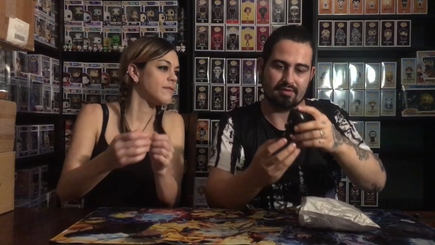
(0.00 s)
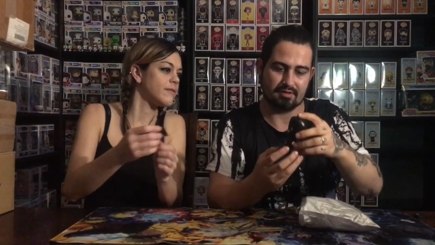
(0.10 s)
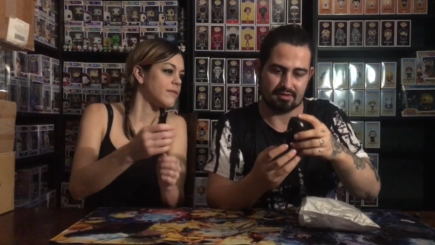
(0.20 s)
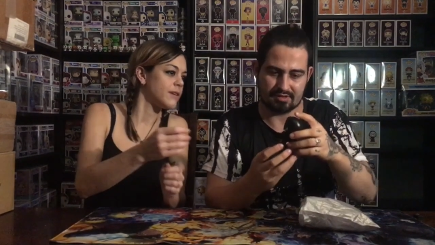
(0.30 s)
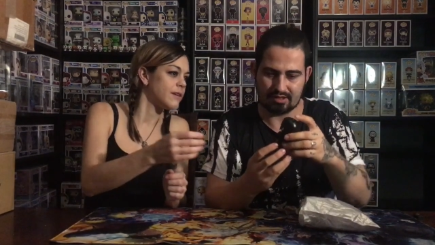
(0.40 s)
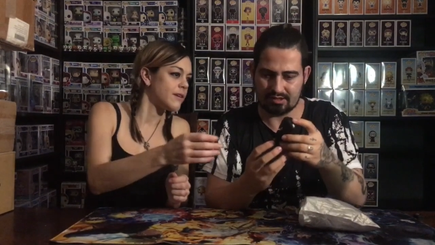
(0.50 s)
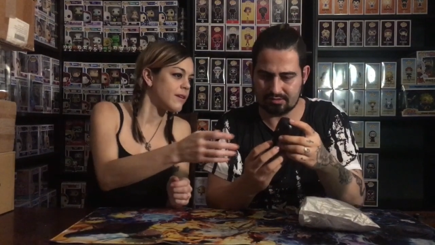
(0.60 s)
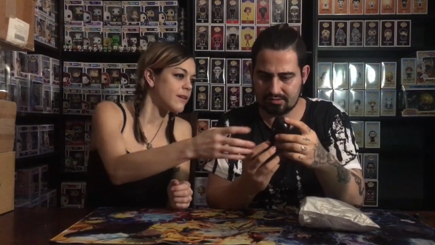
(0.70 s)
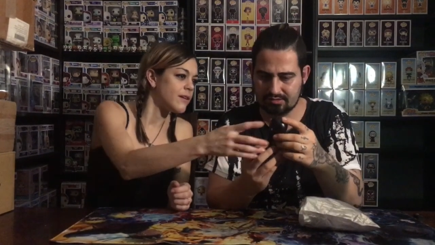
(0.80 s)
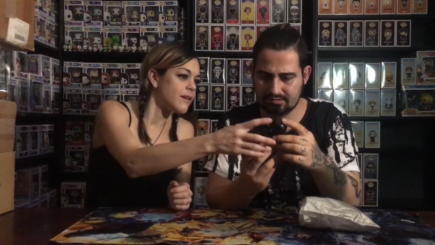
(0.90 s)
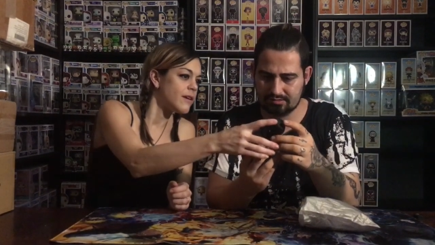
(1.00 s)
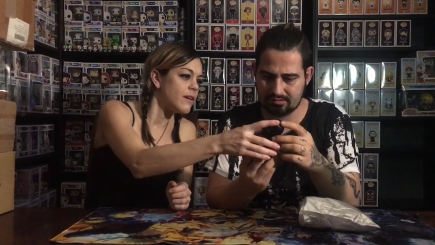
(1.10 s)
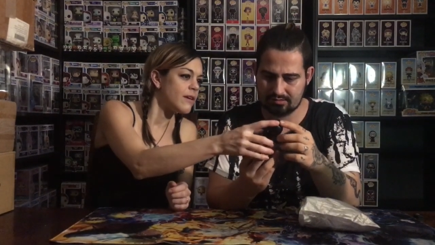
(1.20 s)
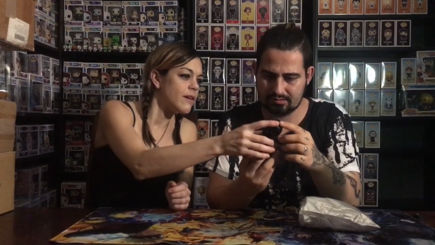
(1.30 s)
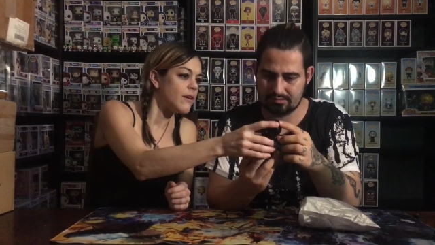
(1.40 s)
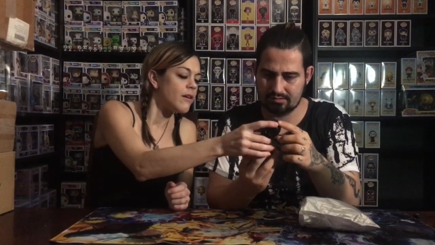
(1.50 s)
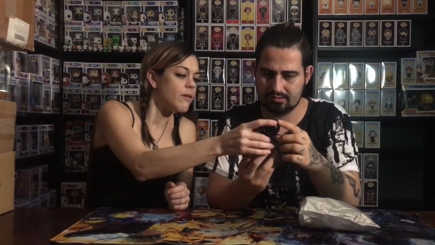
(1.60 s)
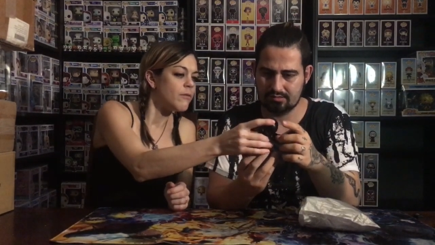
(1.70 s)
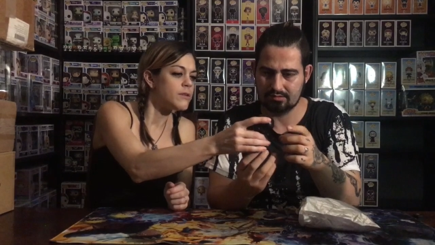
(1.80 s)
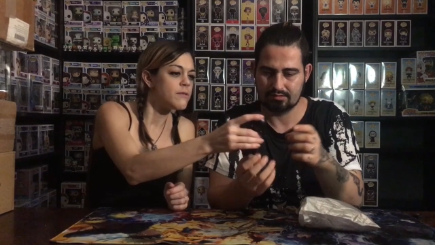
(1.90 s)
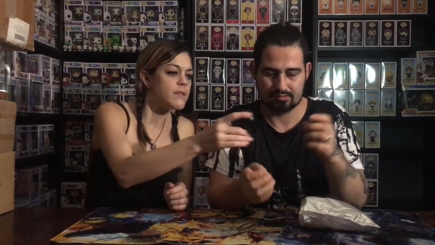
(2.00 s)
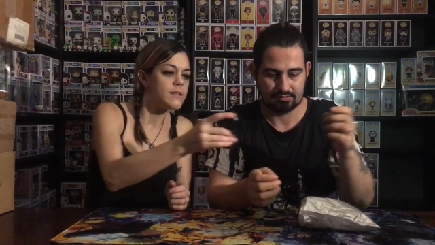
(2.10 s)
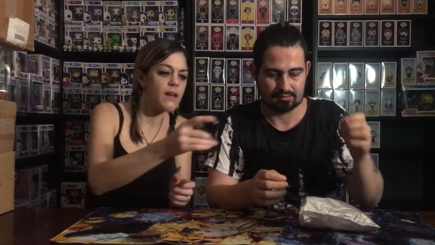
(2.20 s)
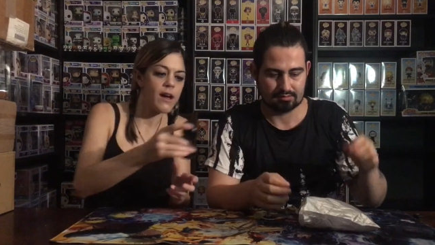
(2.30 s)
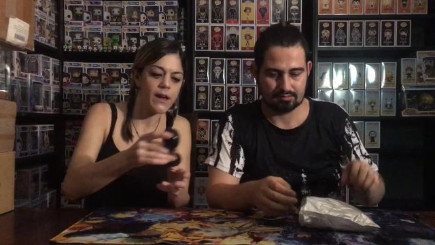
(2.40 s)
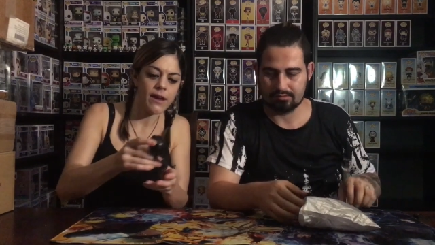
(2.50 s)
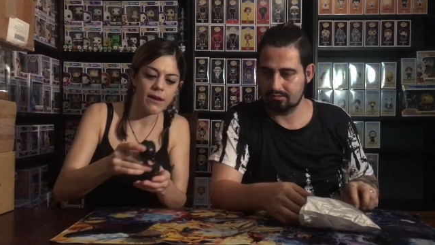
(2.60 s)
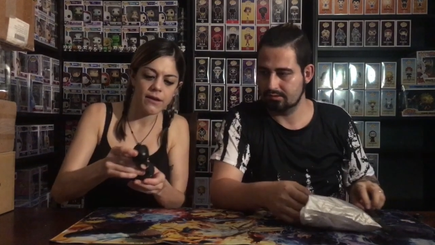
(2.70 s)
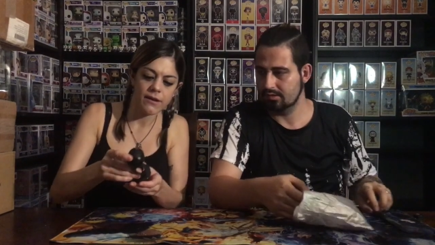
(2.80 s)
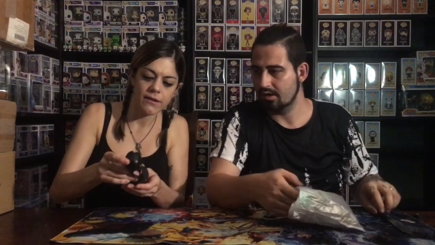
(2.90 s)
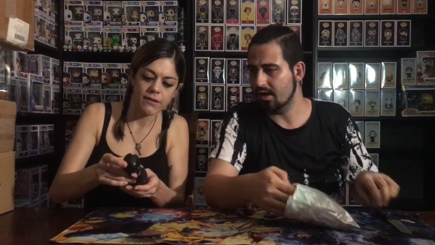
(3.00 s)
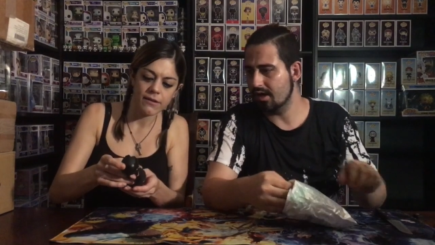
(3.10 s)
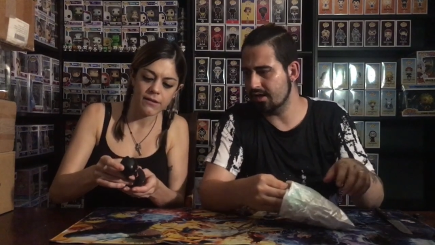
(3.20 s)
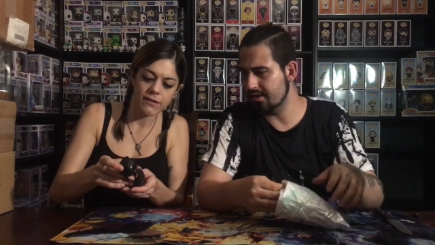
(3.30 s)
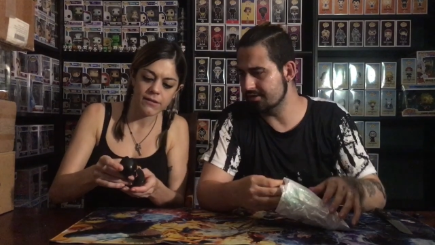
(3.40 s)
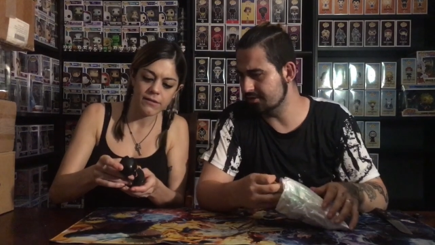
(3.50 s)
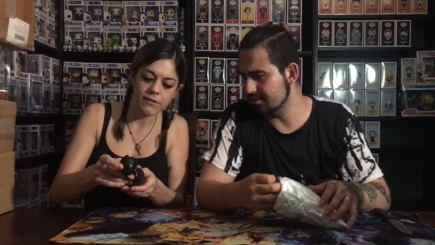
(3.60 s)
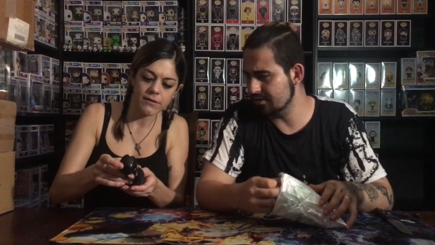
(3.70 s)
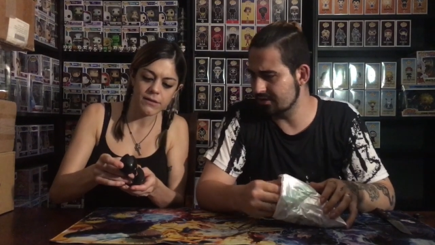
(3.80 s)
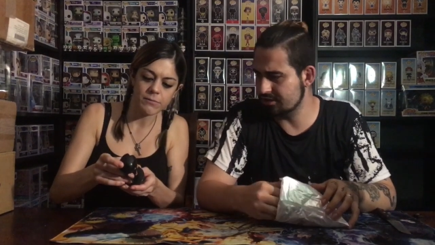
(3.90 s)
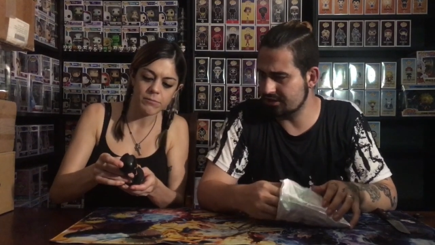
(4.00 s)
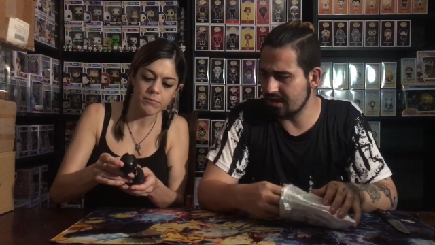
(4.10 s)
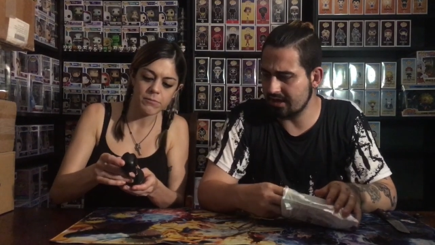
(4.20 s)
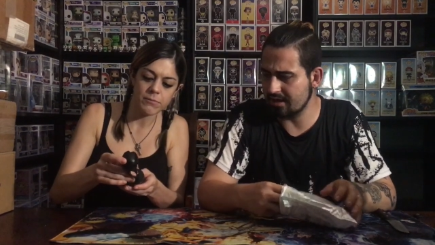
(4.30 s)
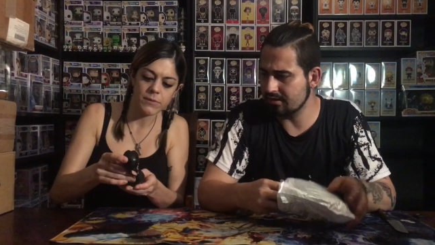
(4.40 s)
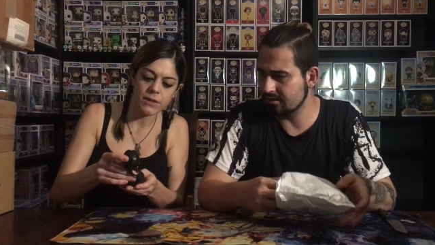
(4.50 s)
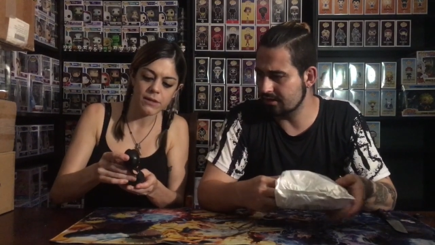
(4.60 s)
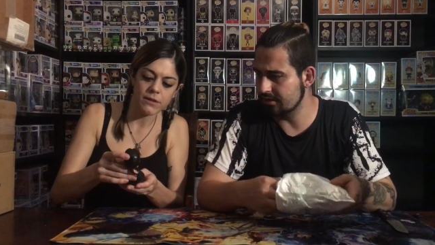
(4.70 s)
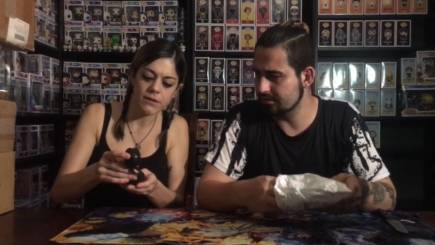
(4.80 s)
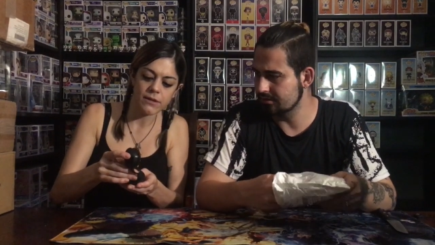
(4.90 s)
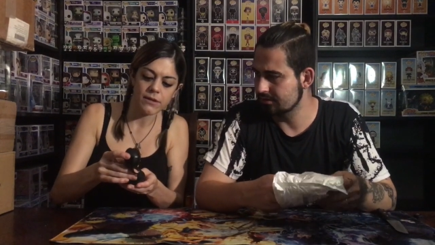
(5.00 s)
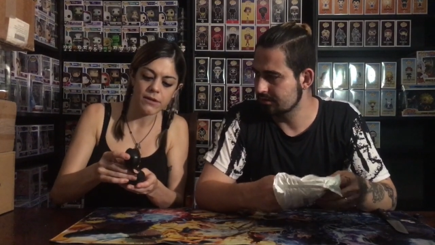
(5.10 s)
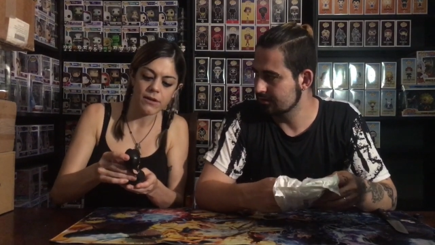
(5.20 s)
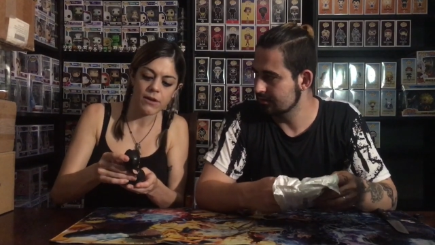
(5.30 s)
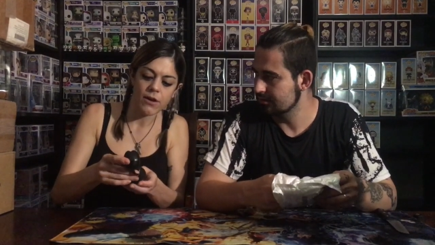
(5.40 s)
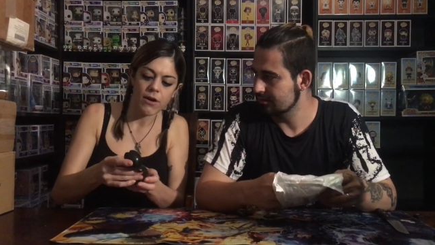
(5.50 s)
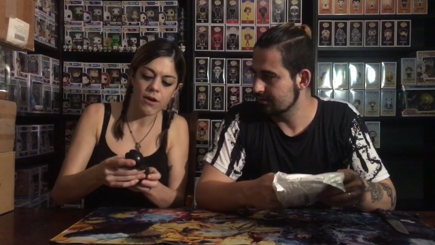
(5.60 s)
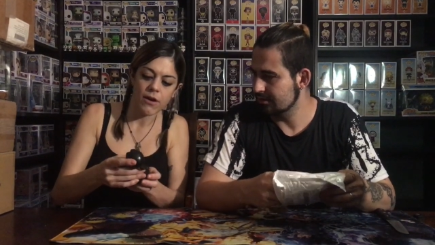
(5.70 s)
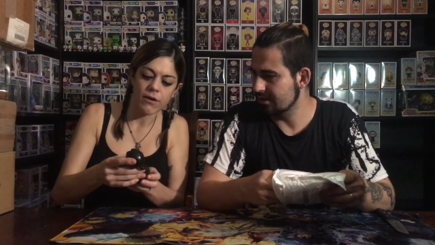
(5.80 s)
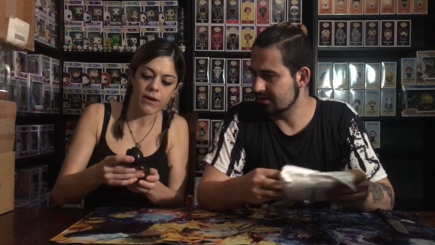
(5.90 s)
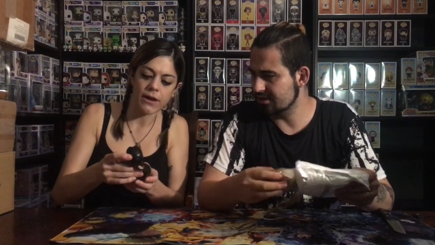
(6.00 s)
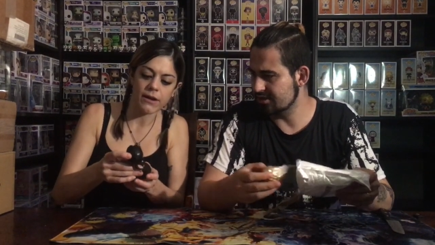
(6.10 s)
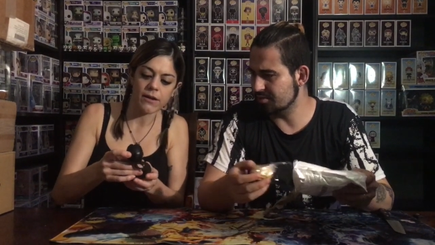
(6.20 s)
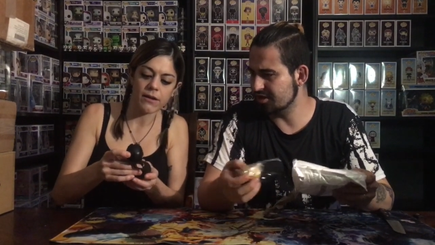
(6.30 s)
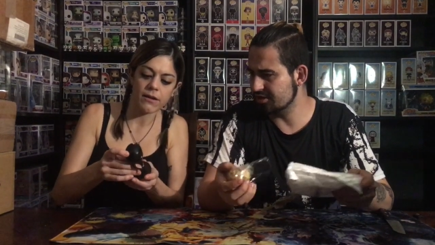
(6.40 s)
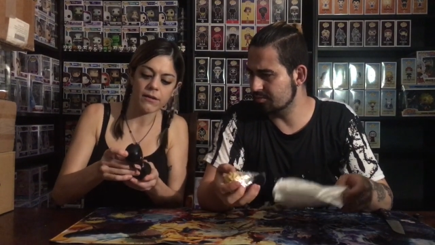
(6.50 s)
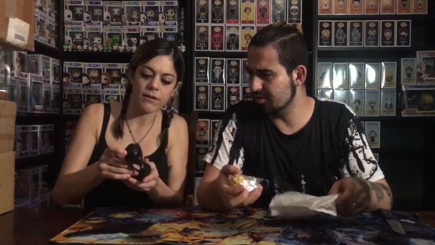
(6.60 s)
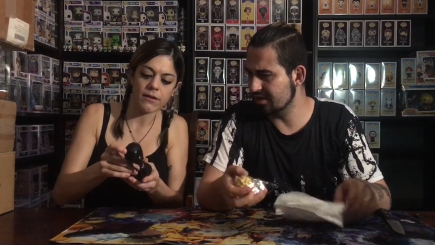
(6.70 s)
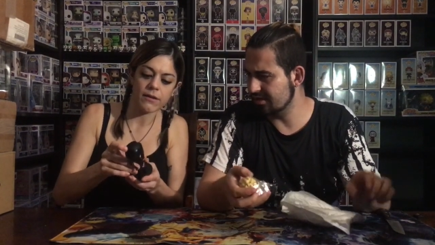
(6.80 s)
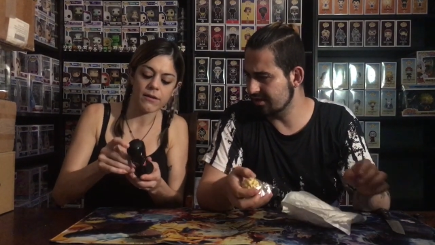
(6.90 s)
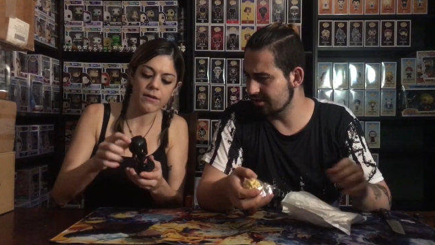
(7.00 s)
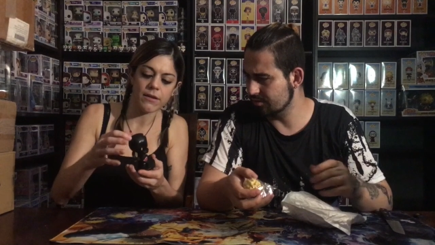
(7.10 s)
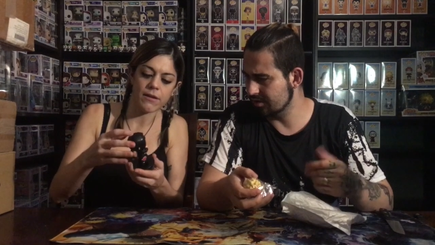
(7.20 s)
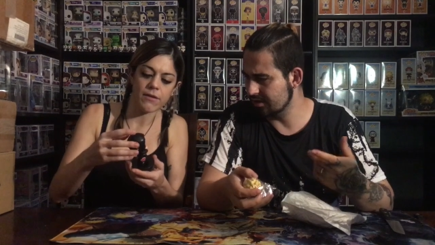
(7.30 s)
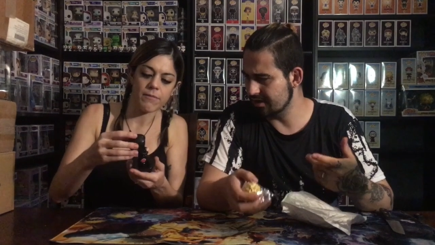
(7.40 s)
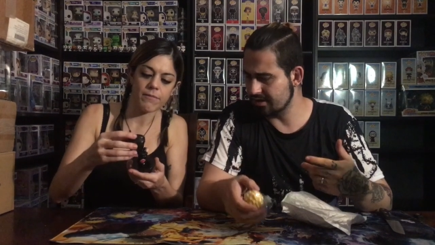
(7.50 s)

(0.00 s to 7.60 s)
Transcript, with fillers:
Speaker 1: th- this character.
Speaker 2: What's in his eye?
Speaker 1: Oh, he's using the Sharingan. It's a special ability where he